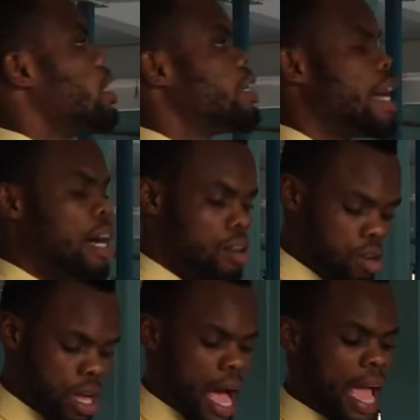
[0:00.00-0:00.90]
Now
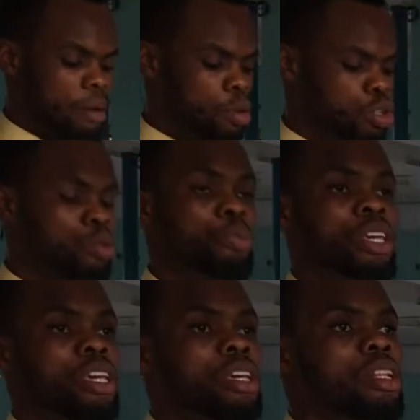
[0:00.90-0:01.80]
I am going to
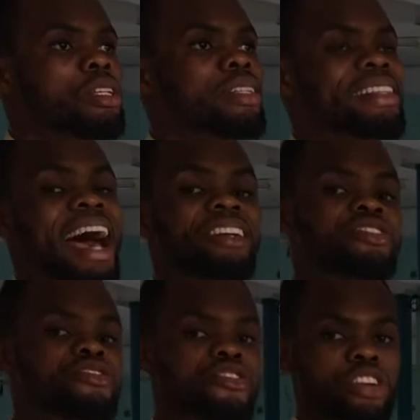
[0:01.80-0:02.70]
begin
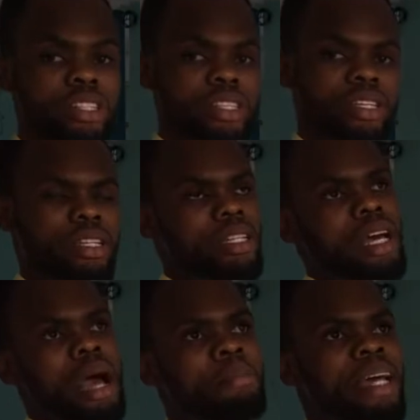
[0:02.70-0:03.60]
titrating,
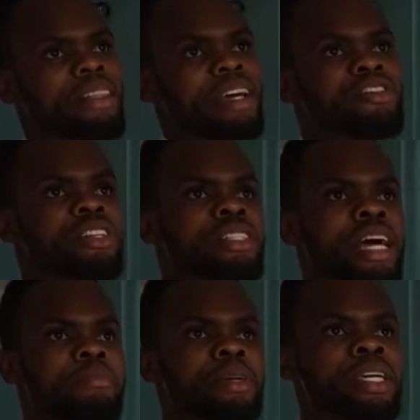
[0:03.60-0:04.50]
and by titrating
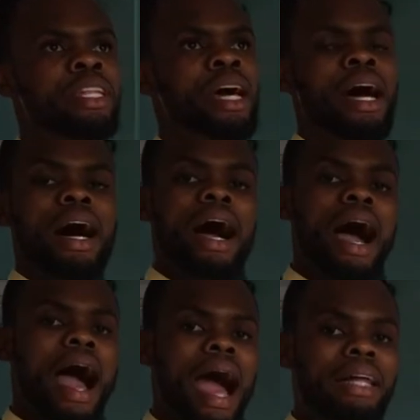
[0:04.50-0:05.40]
I mean
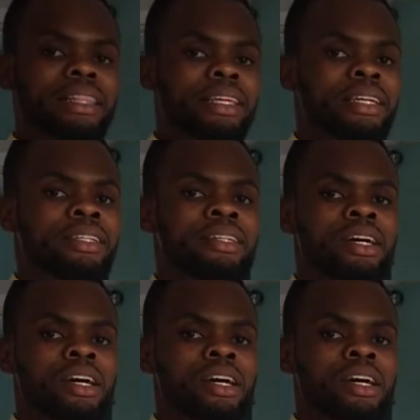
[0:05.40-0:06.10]
adding